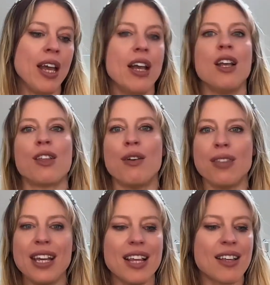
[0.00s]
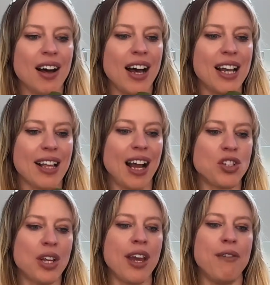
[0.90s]
So these guys
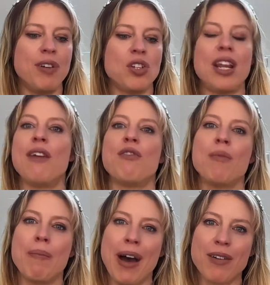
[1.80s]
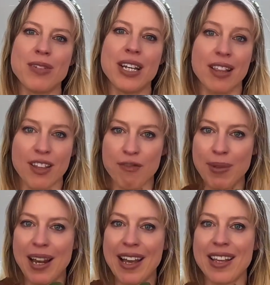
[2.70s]
actually originate from the mountains of
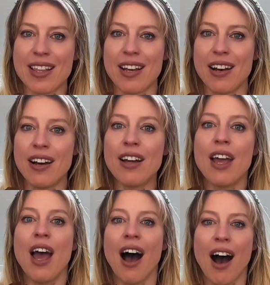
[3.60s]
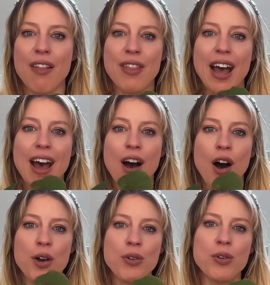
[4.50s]
Malaysia, and their
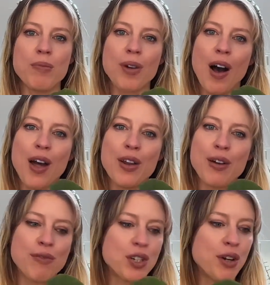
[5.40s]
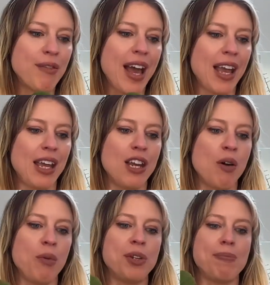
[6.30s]
home kind of terrain
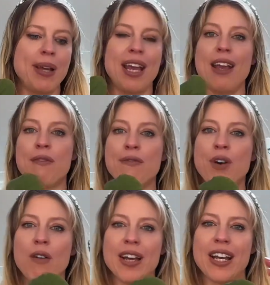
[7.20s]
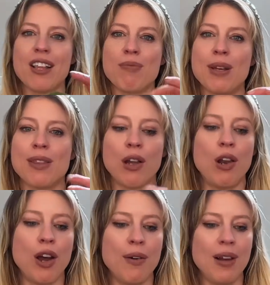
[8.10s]
would be forest with
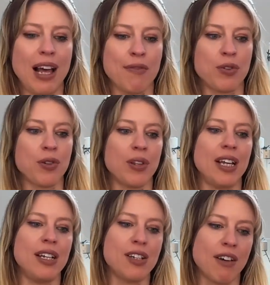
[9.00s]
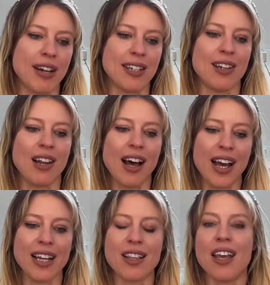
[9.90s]
low level indirect
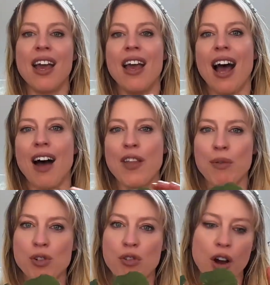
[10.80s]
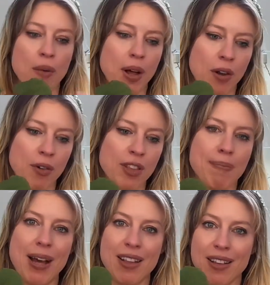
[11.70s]
light, and they would grow along
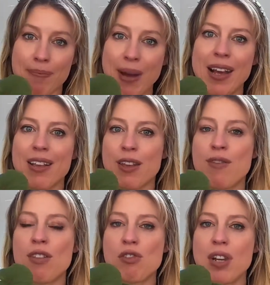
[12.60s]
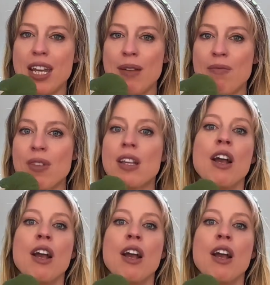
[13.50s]
the banks of streams.